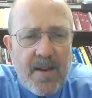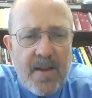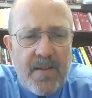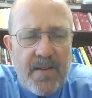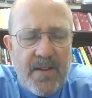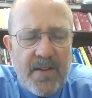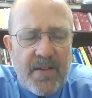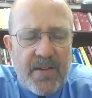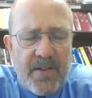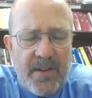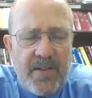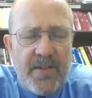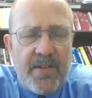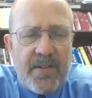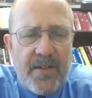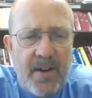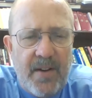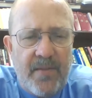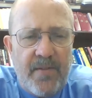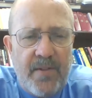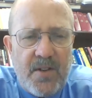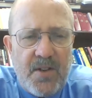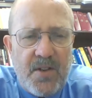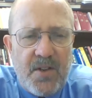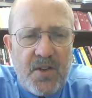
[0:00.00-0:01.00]
in the sense
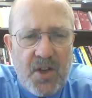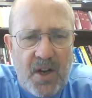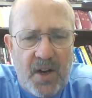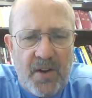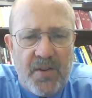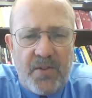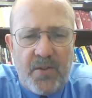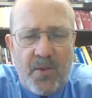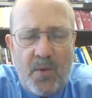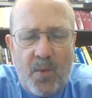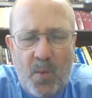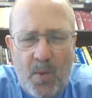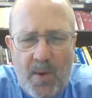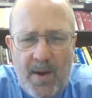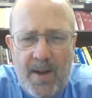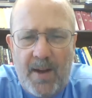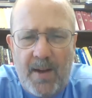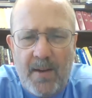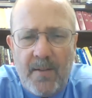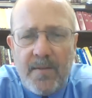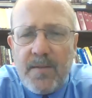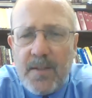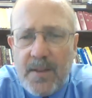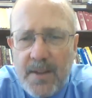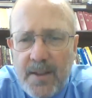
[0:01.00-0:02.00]
of a just way
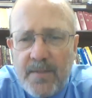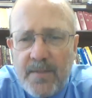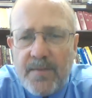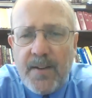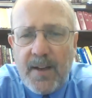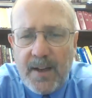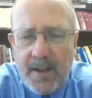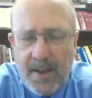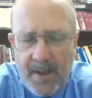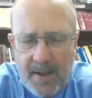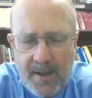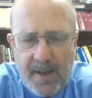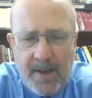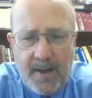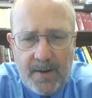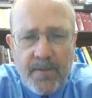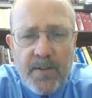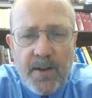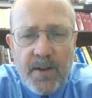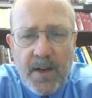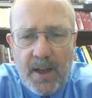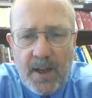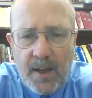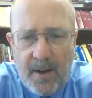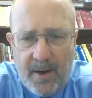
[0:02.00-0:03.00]
of living and
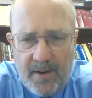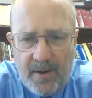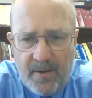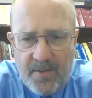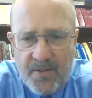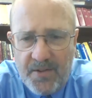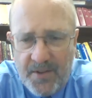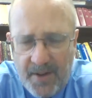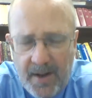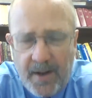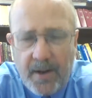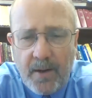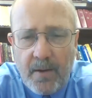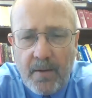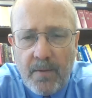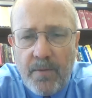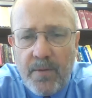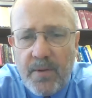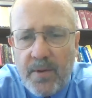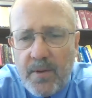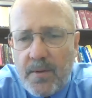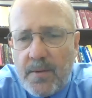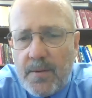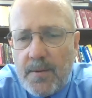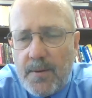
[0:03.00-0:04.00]
governing ourselves.